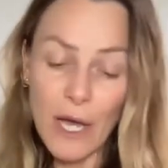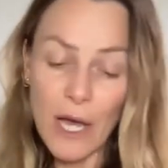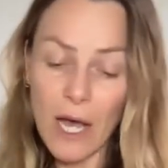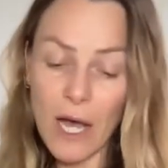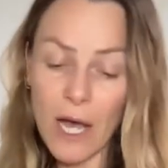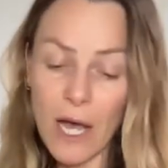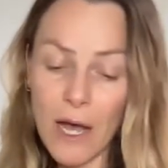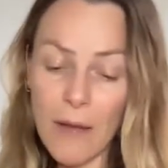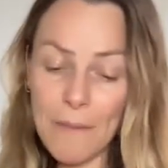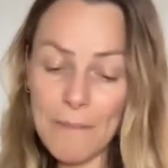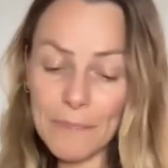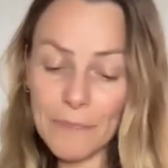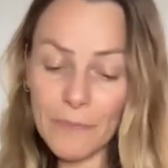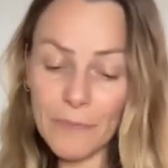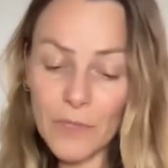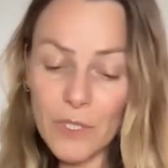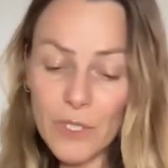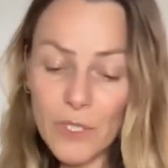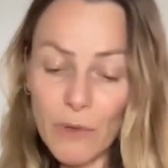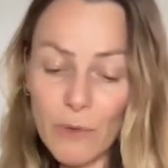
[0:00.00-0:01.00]

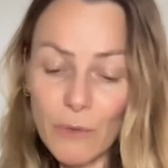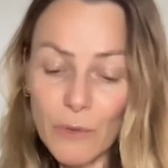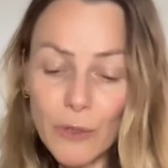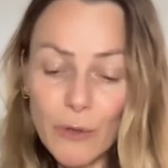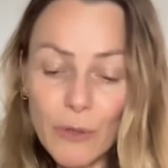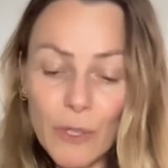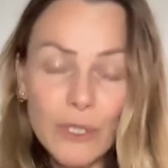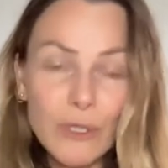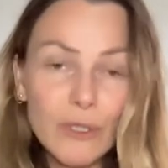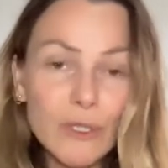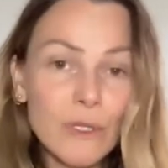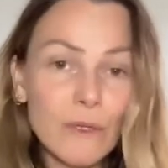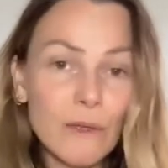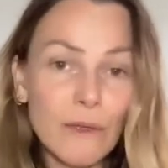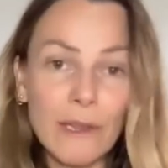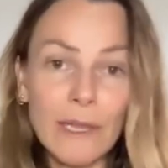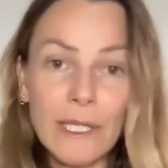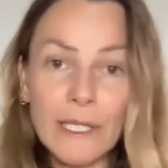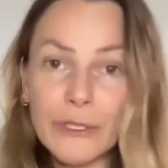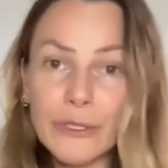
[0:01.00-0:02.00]
So you can
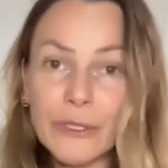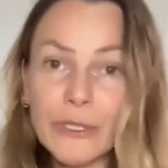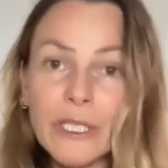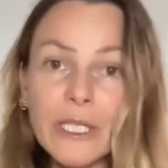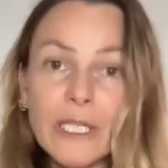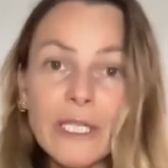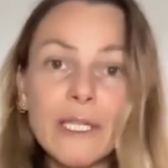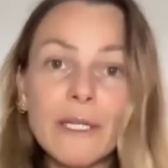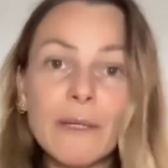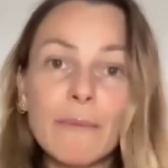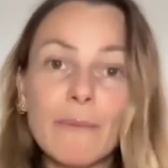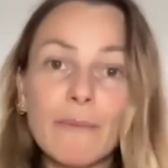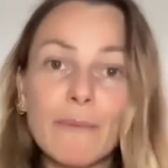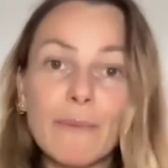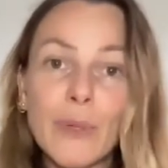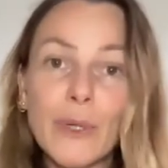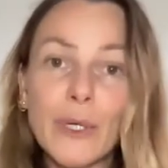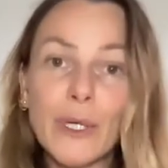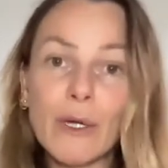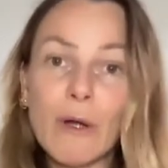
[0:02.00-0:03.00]
literally
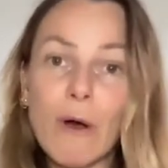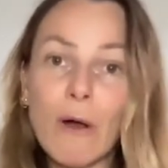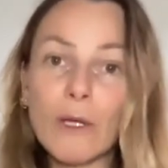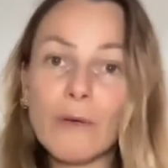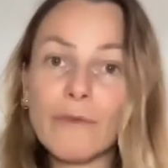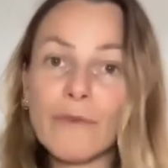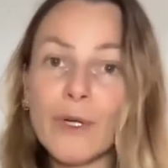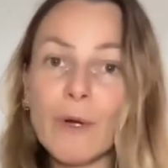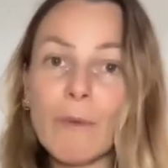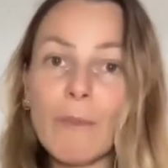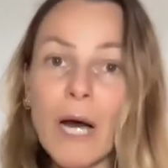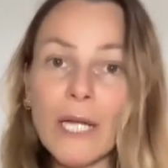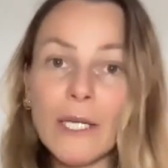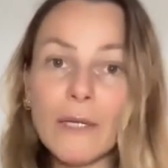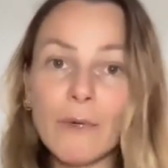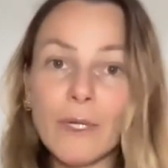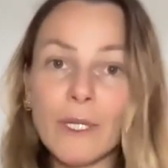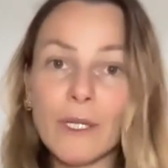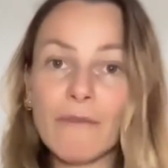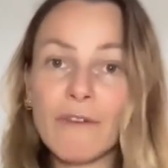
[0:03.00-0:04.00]
put it all over your body
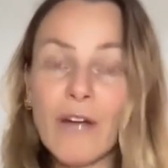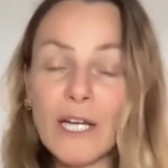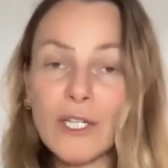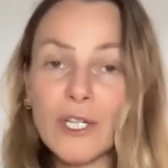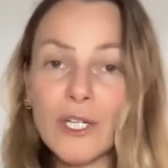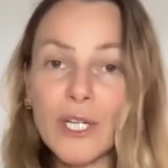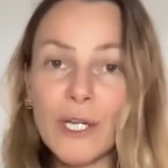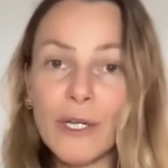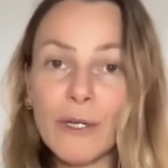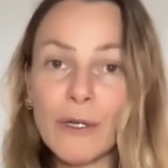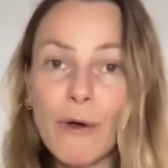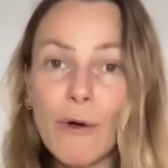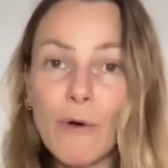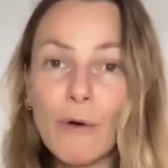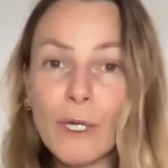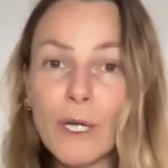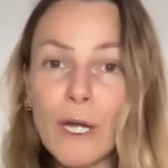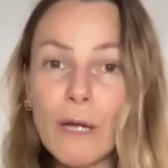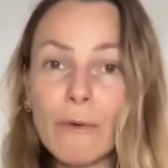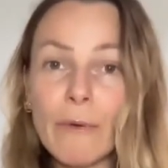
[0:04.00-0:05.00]
with a fractionated
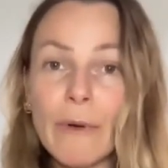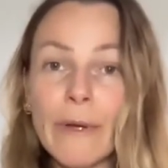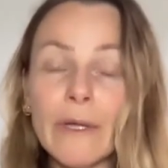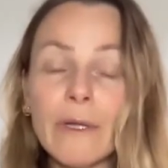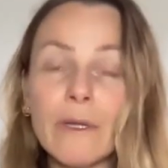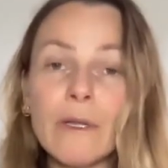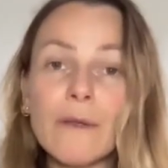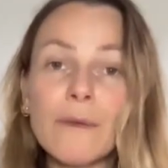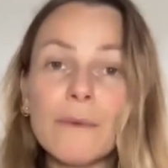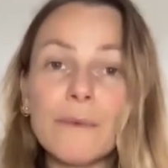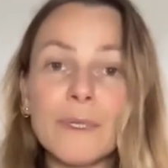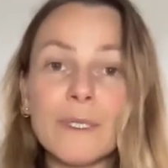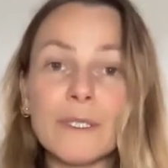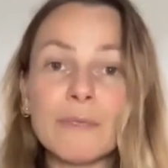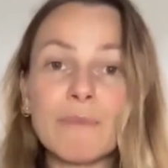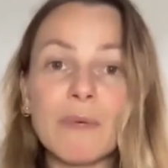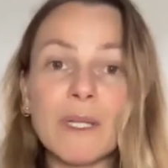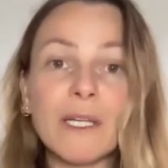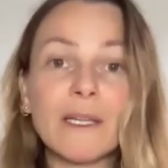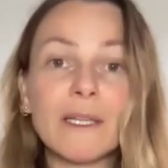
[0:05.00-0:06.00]
coconut oil.
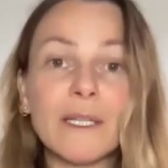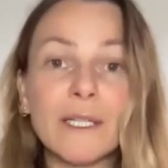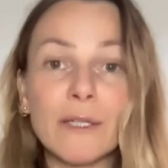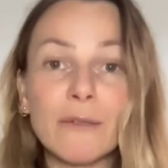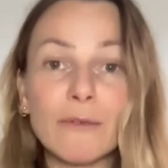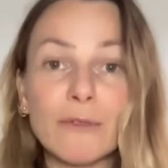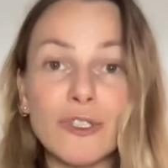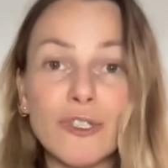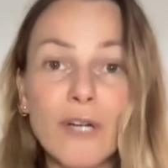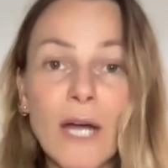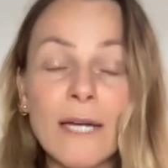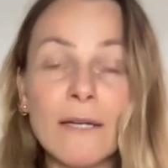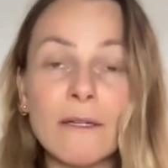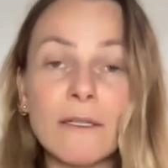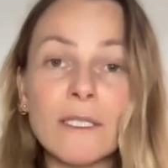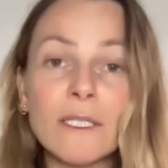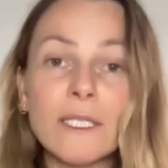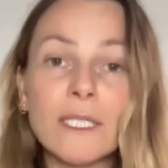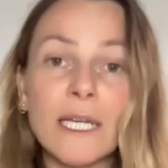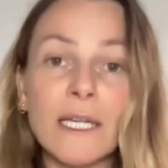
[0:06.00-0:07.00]
There's been clinical
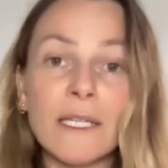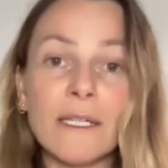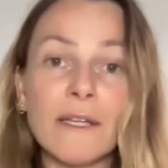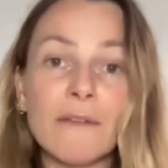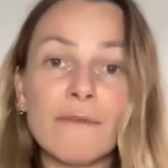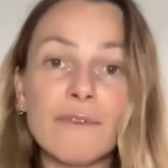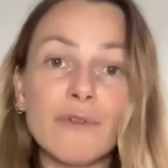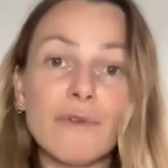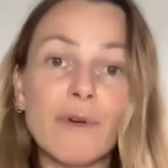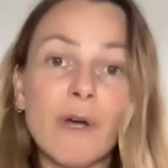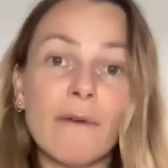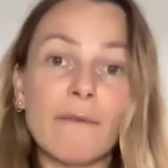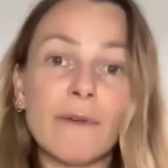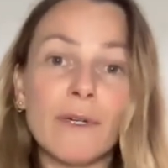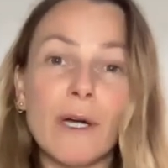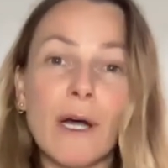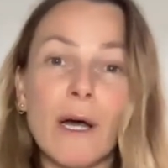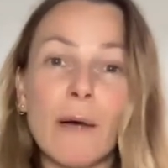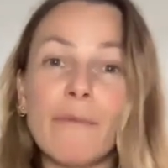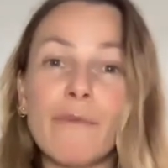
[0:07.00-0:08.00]
trials. It gives you
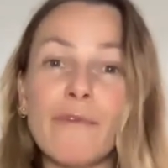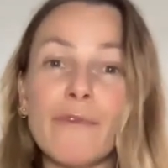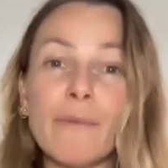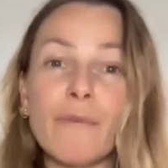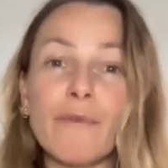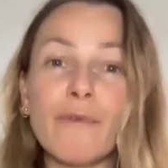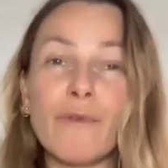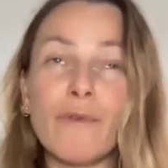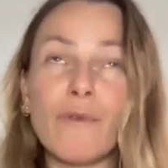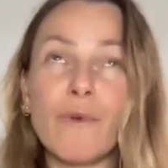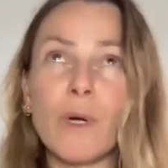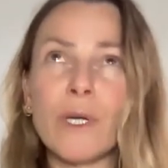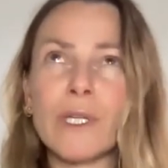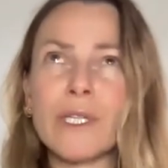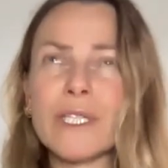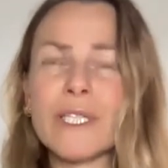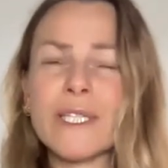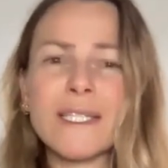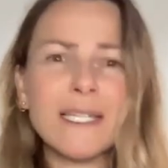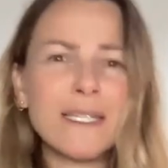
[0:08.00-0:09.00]
cover up from 4
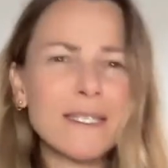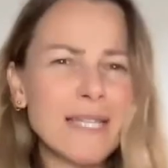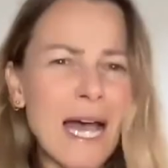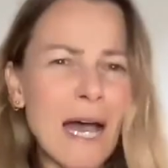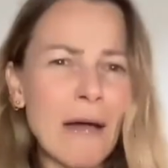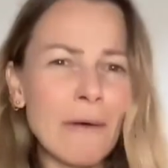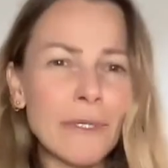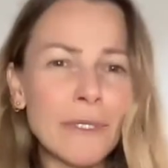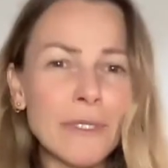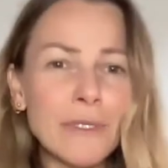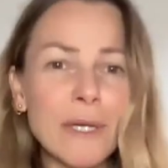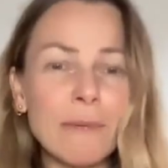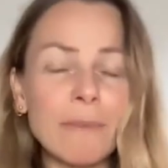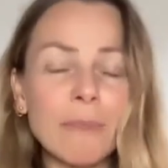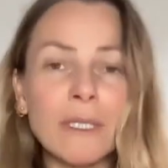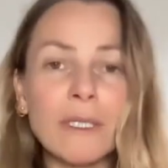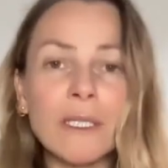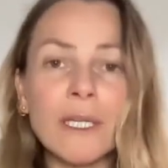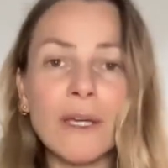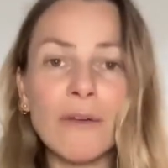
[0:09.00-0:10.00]
to 6 hours, I
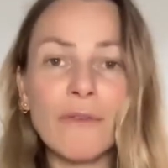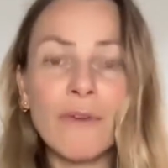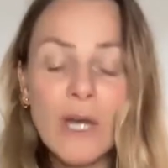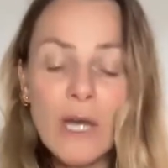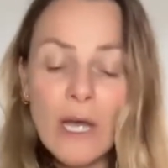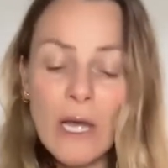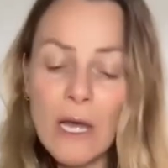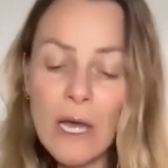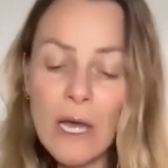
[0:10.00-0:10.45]
believe.